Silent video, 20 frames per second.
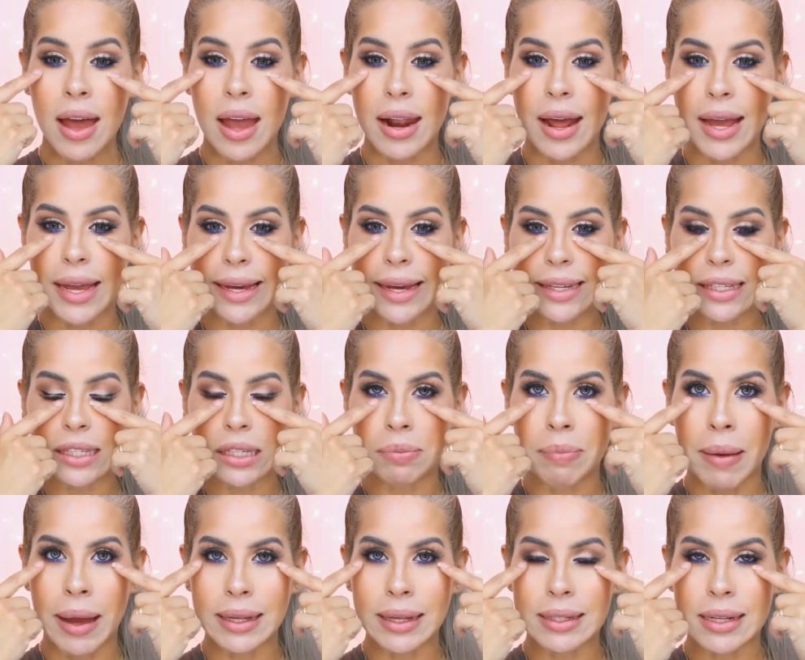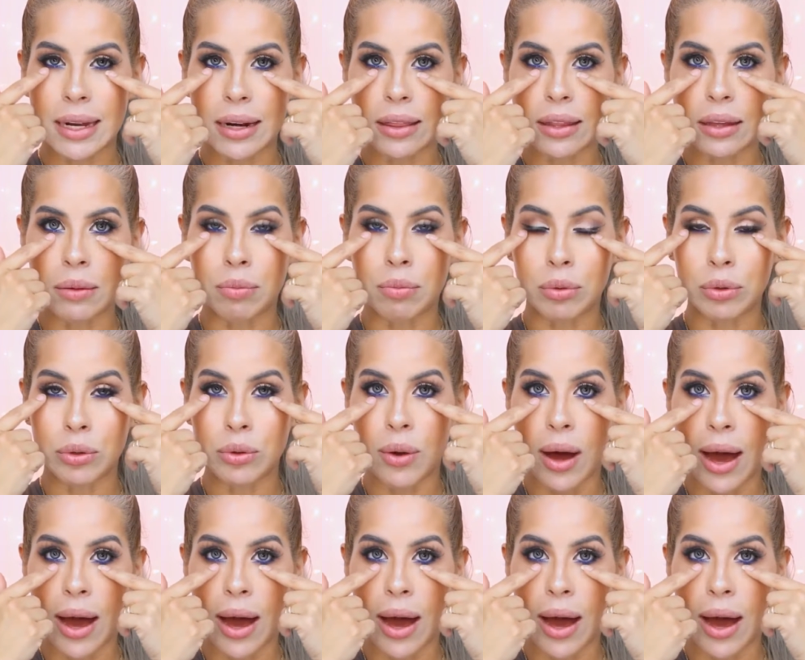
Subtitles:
and I expected the blue